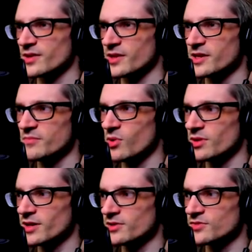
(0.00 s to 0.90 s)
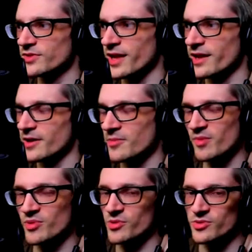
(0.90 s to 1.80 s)
You need bolt cutters for that. I
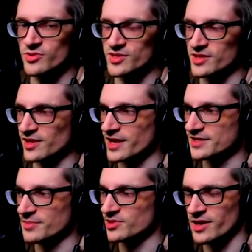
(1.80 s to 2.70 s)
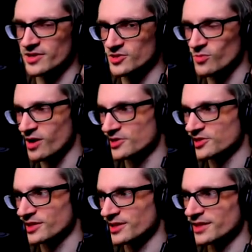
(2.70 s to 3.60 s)
remember going through this in the last episode. I just
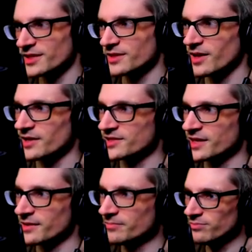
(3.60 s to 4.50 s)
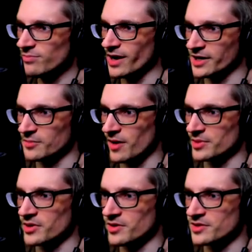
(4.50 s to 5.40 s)
watched it. I said I had to
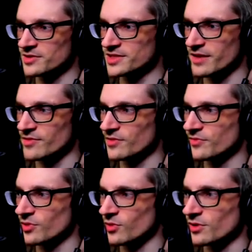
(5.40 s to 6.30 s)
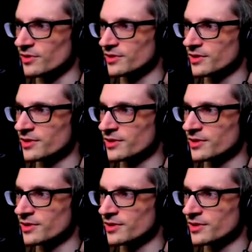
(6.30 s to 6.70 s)
probably go to the seventh floor.